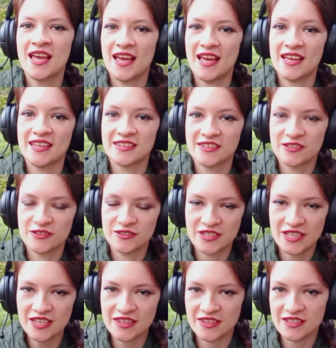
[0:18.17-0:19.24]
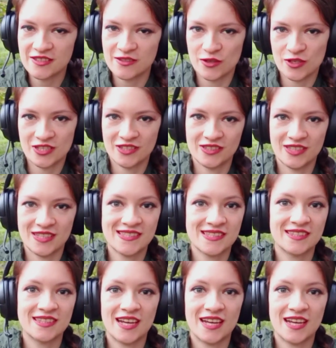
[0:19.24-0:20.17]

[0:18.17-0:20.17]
And today at this Russian lesson,